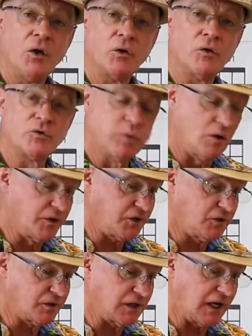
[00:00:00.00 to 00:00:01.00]
Good quality
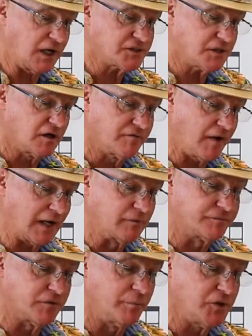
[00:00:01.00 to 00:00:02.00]
ukuleles are
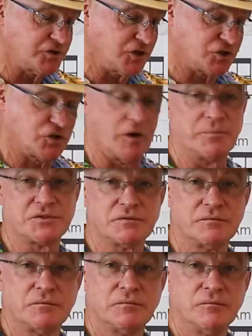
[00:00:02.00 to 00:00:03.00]
available from music shops.
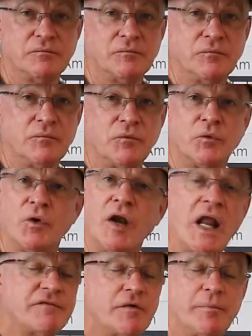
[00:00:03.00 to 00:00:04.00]

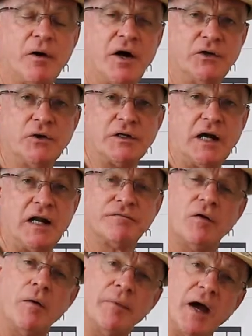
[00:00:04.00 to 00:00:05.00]
Never buy a ukulele
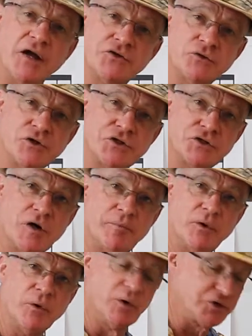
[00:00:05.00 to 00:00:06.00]
from a toy shop
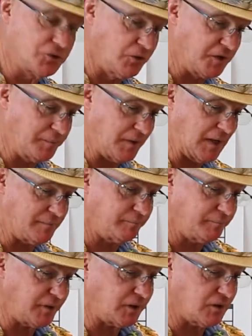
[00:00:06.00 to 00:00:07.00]
or a toy
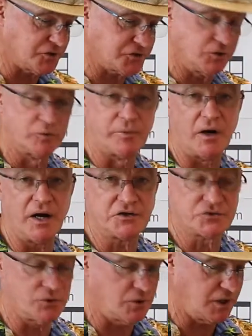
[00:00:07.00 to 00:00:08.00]
department, because you'll buy
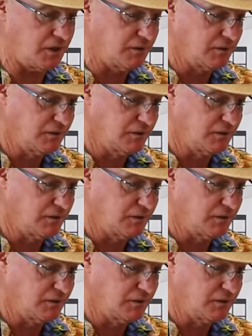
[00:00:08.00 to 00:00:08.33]
a toy.